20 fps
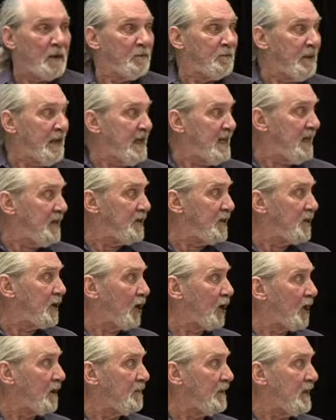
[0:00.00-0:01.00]
Being in the
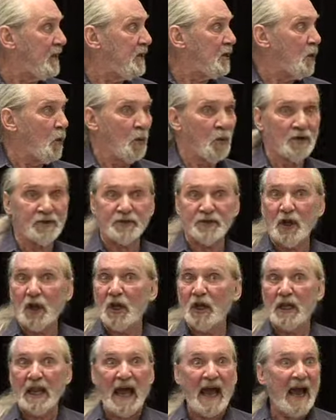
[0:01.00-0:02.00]
Army was the
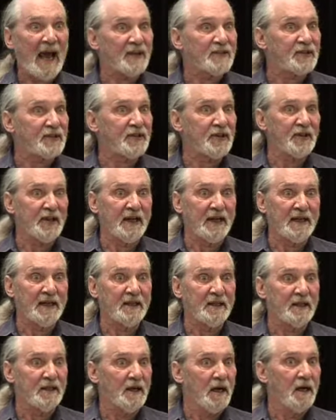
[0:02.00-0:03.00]
last
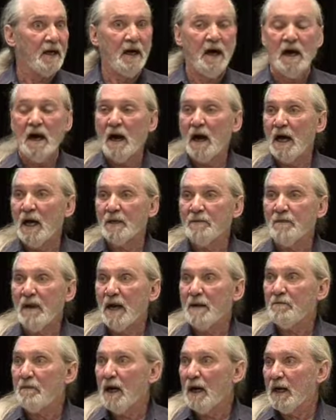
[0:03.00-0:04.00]
thing on my
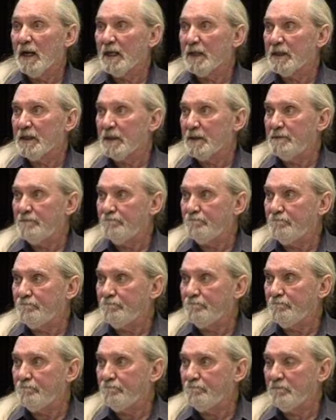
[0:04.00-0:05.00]
mind.
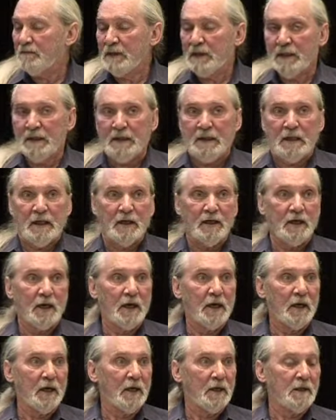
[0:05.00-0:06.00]

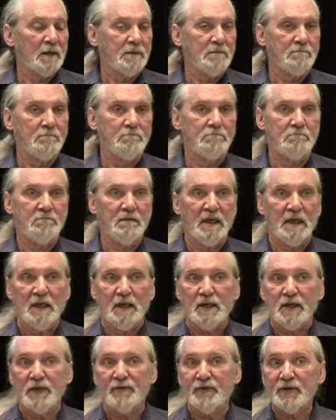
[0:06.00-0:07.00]

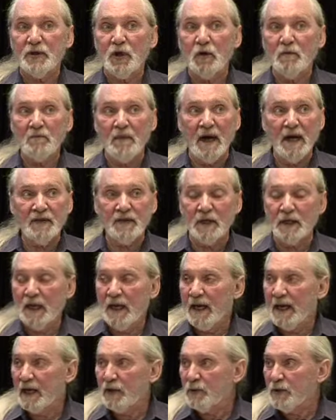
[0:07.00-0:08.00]
If you don't mind the
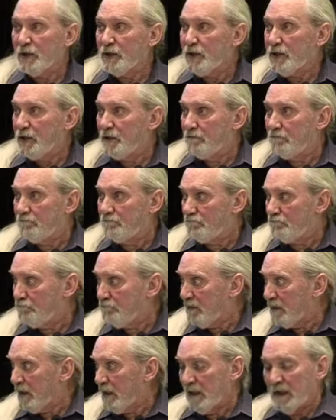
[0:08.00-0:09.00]
language,
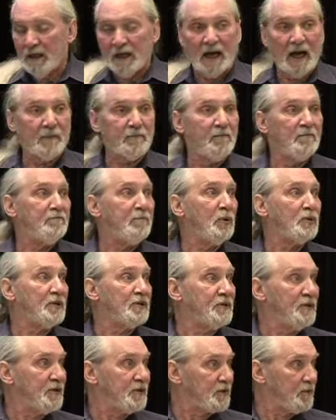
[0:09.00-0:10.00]
I'll put it
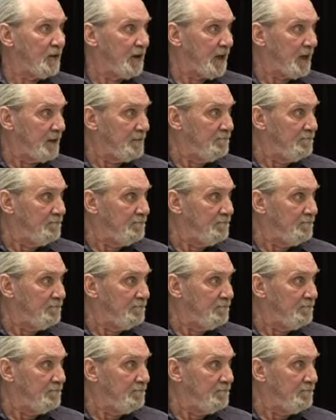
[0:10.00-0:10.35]
this way.